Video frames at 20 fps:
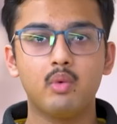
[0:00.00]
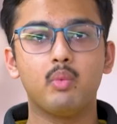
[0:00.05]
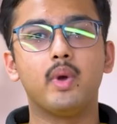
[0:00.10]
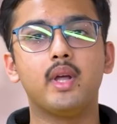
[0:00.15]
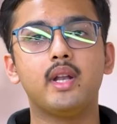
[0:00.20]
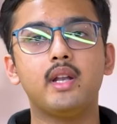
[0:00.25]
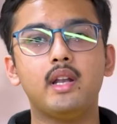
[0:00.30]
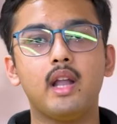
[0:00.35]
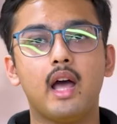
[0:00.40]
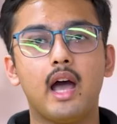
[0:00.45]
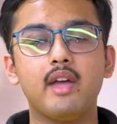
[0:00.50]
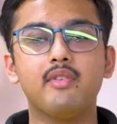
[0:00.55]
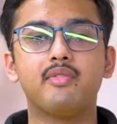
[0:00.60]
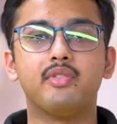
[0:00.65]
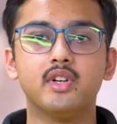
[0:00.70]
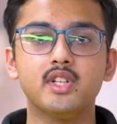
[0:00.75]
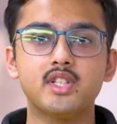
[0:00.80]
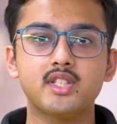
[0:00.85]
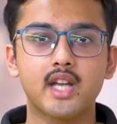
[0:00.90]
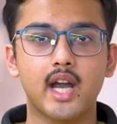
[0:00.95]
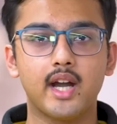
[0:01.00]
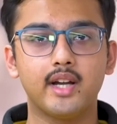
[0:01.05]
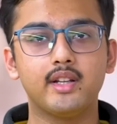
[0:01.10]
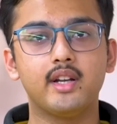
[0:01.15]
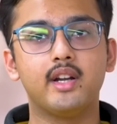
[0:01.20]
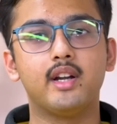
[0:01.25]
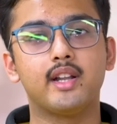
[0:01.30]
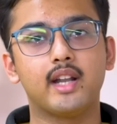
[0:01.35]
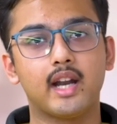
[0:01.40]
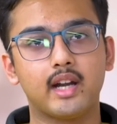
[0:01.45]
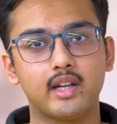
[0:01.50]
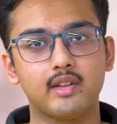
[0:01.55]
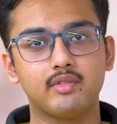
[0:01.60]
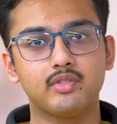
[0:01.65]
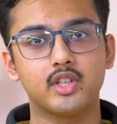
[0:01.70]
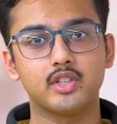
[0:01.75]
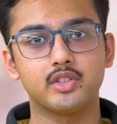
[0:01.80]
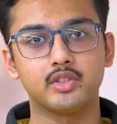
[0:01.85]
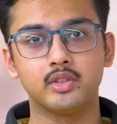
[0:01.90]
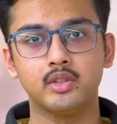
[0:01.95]
when I first had an interactive
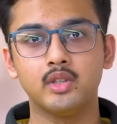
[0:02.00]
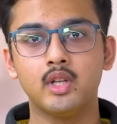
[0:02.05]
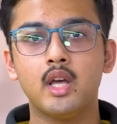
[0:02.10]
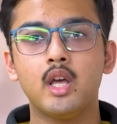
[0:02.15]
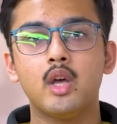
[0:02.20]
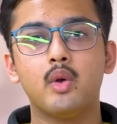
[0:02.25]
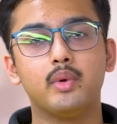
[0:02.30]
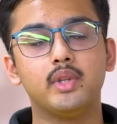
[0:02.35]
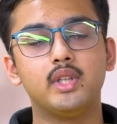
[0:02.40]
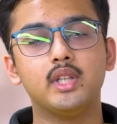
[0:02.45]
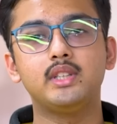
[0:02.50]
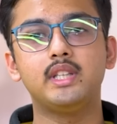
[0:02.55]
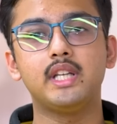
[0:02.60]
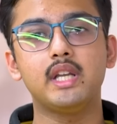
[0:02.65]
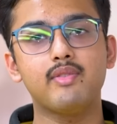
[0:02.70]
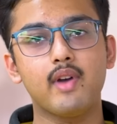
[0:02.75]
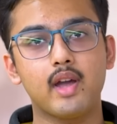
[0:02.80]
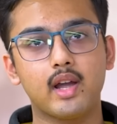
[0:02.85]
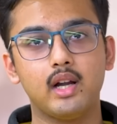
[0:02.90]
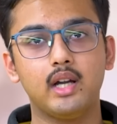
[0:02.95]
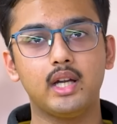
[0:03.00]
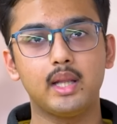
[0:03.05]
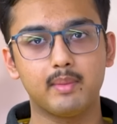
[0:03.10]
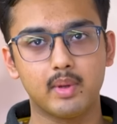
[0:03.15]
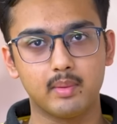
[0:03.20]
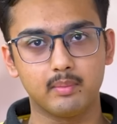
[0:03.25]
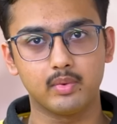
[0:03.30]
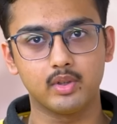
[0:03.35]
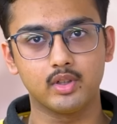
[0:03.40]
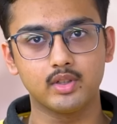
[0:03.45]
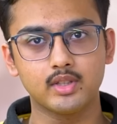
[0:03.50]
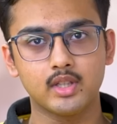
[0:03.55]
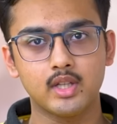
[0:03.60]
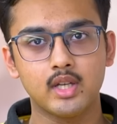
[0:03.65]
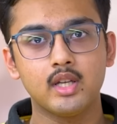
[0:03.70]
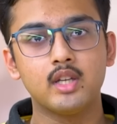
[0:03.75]
session with the three faculty members,